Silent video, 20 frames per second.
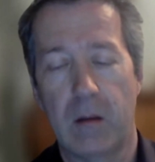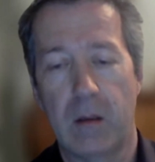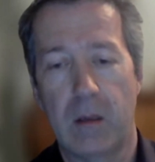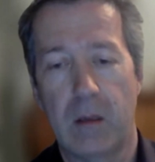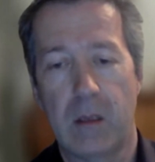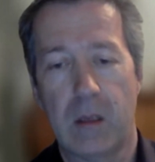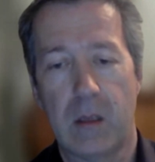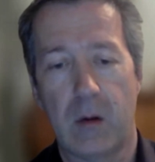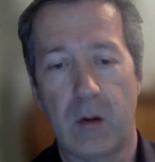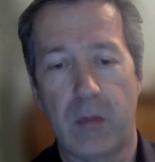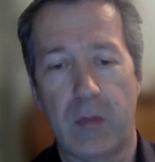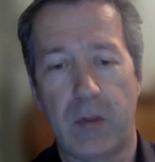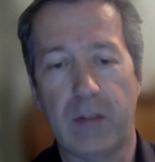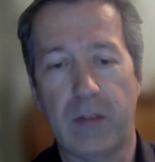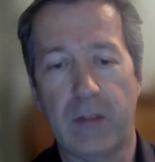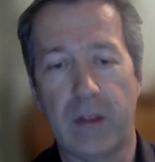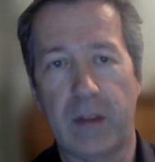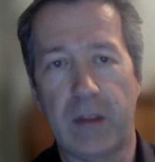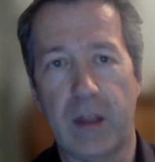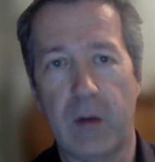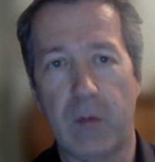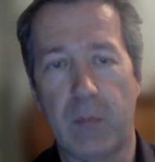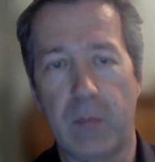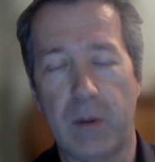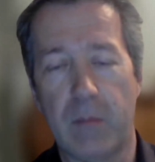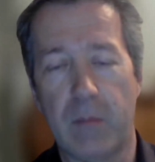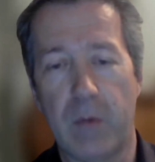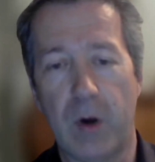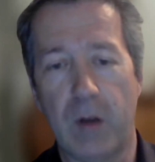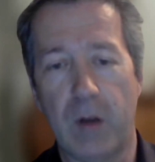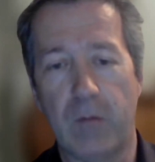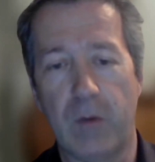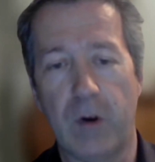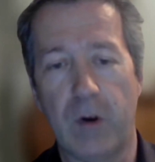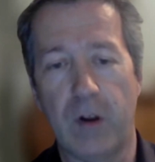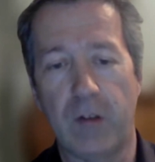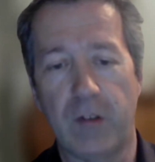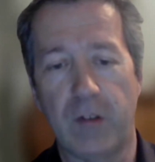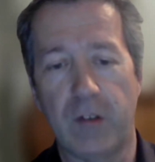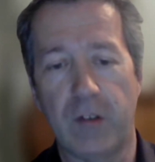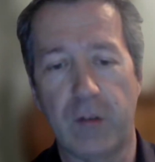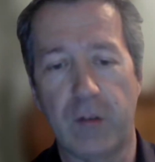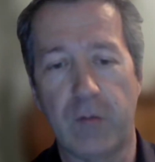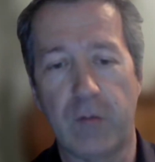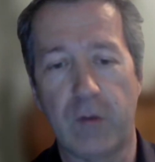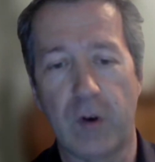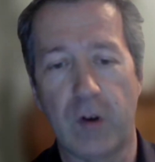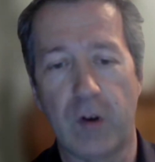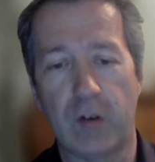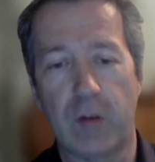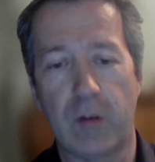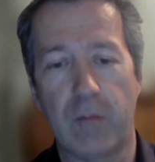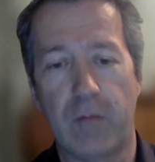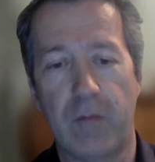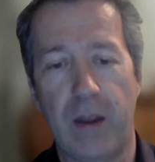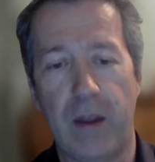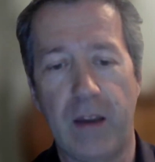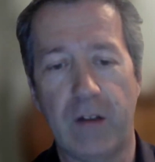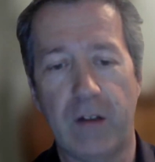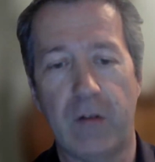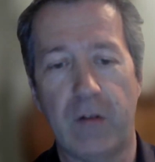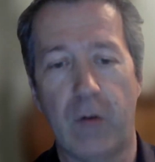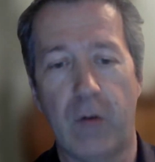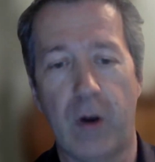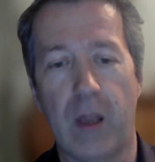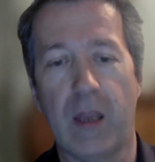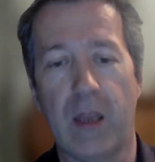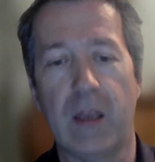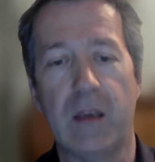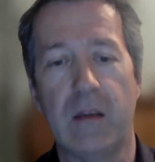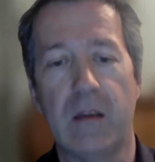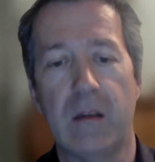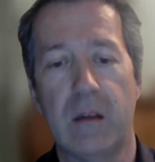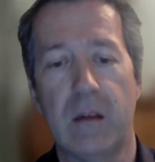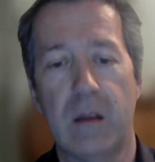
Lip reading: So I think that would be my advice, is you've got to factor in